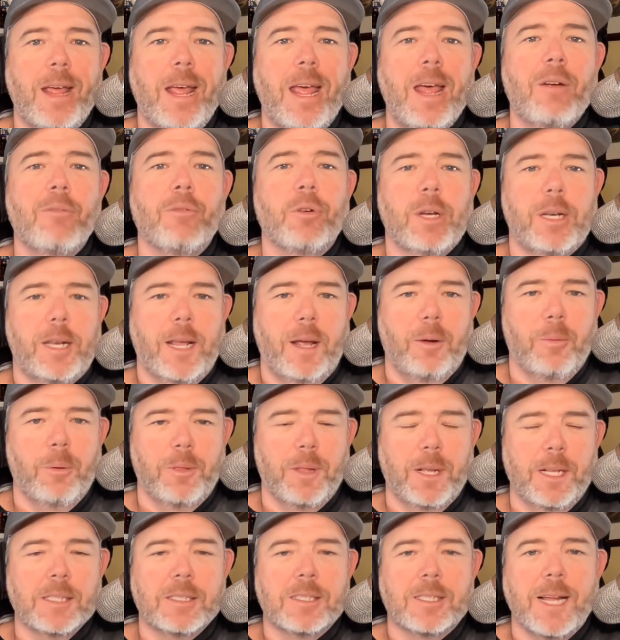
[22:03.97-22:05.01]
every day with
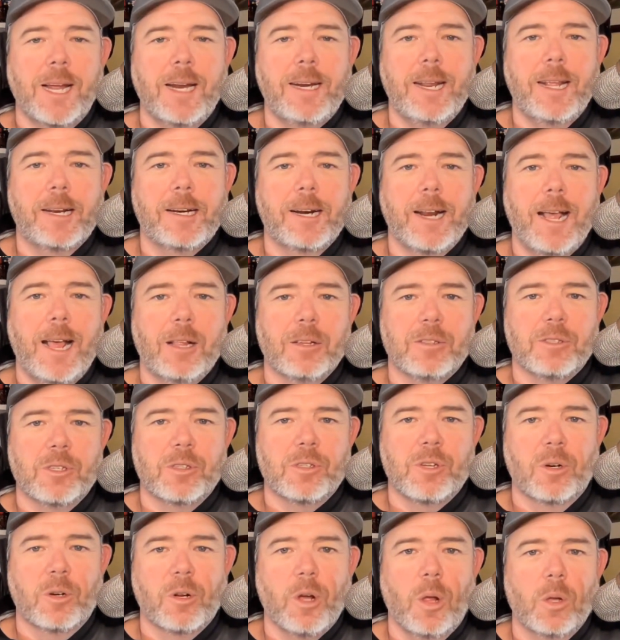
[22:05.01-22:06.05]
insight and analysis
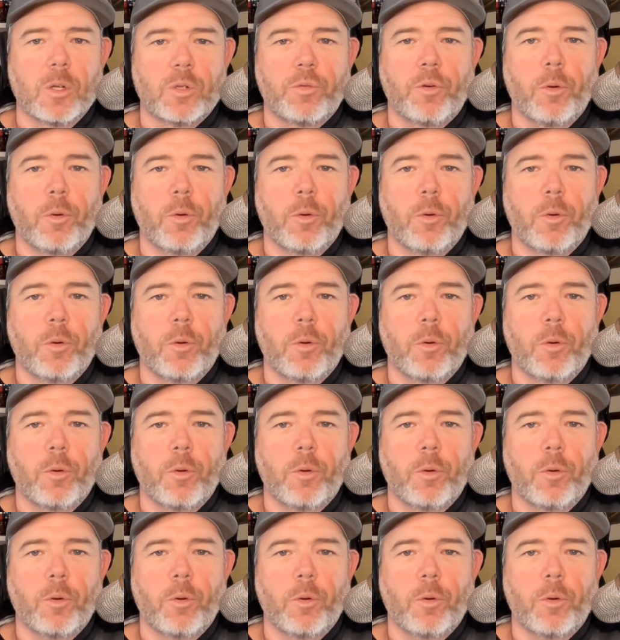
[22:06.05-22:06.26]
on college